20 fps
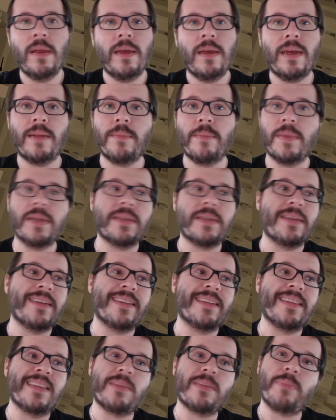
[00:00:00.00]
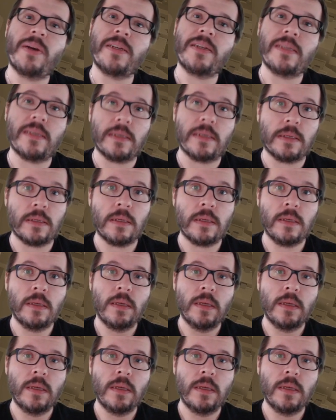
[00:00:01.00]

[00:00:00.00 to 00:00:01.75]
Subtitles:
and mixing in spices.